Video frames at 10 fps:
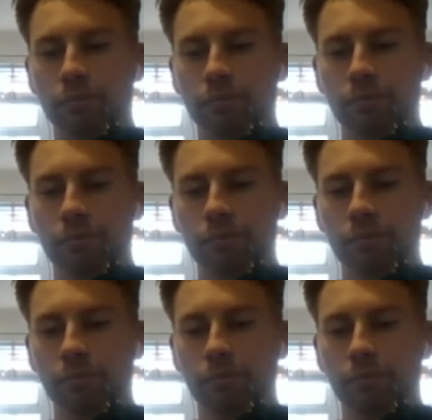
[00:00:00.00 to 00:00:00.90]

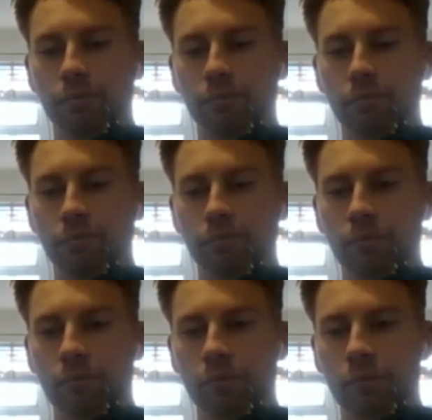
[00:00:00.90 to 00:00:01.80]

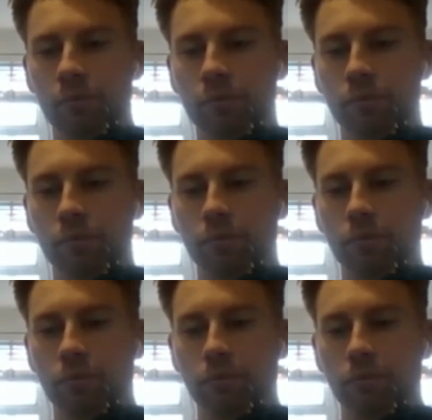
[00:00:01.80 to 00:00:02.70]

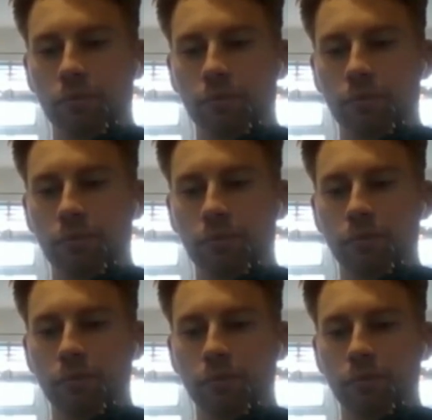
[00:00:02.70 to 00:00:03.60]

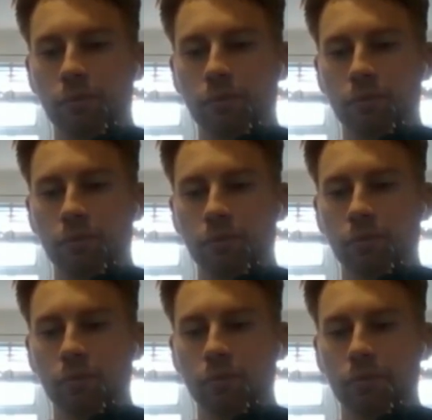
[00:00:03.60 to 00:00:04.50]

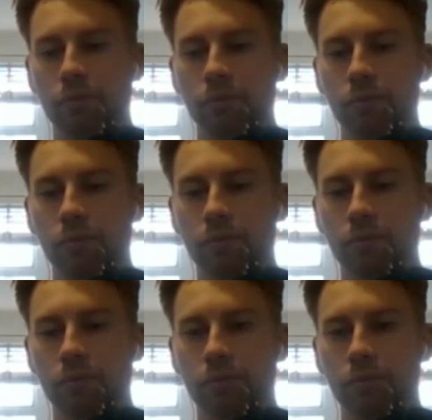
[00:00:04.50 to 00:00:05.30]
(not speaking)